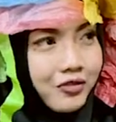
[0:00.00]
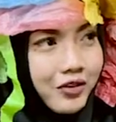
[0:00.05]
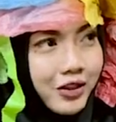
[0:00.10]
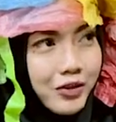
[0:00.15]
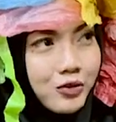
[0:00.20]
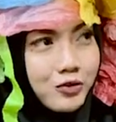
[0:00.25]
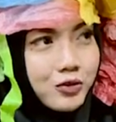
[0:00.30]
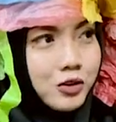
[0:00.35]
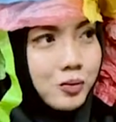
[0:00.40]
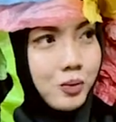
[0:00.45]

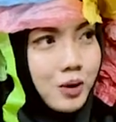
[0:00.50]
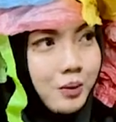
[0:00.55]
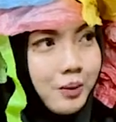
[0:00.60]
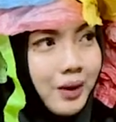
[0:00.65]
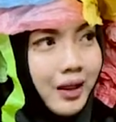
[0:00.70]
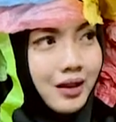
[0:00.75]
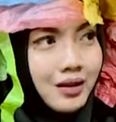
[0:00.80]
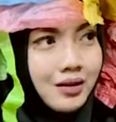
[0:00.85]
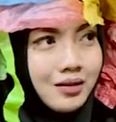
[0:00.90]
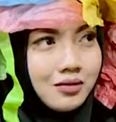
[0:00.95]
reusable
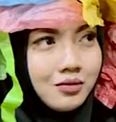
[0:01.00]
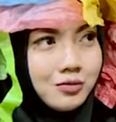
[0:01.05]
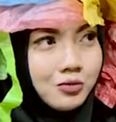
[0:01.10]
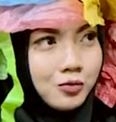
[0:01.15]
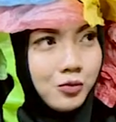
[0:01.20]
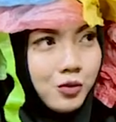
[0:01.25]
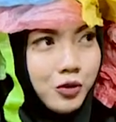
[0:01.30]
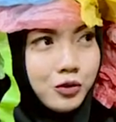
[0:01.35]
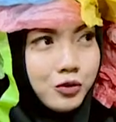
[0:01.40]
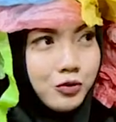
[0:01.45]
bag
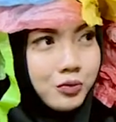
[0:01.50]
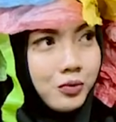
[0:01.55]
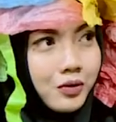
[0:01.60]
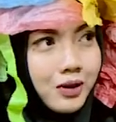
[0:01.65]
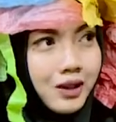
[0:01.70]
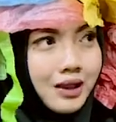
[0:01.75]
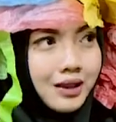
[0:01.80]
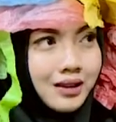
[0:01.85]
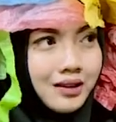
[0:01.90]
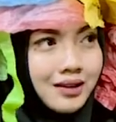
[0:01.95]
what you
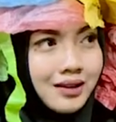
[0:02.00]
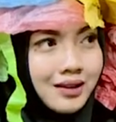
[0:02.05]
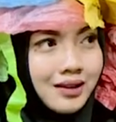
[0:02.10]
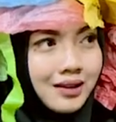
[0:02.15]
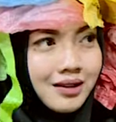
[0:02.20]
bring,